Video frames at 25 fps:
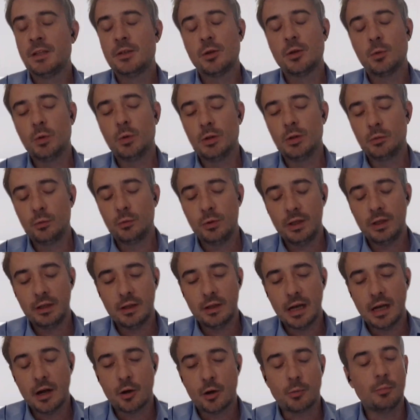So
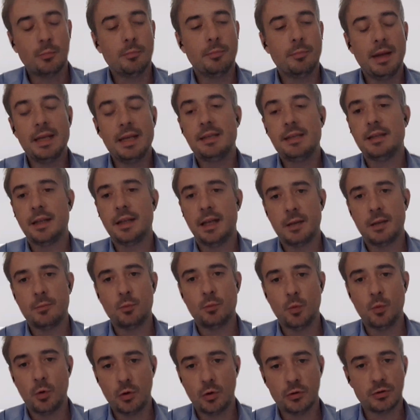our basic
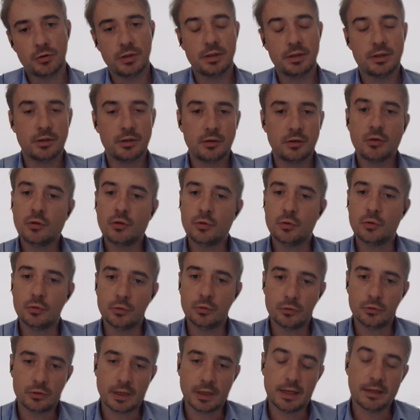aim is
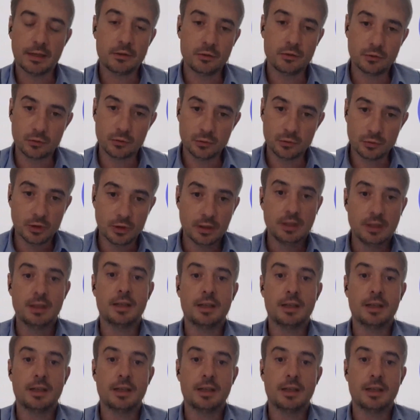to try to